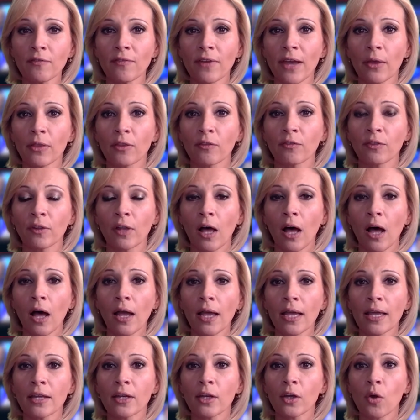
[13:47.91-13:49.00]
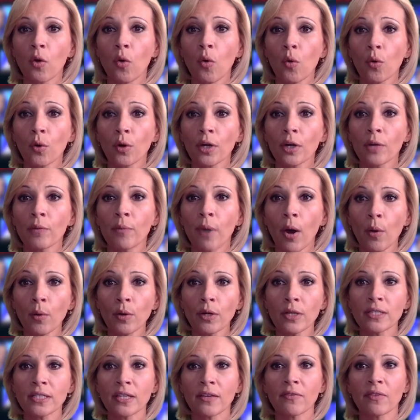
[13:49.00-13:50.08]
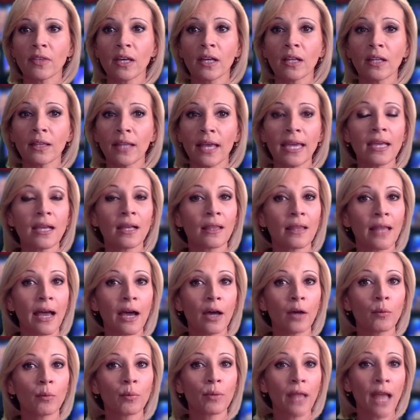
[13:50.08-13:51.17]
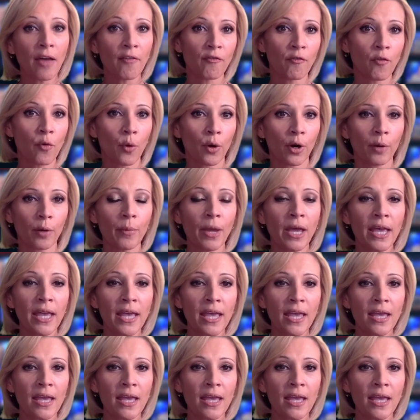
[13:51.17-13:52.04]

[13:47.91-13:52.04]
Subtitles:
found the flaw in a core component of the Calais Cloud platform.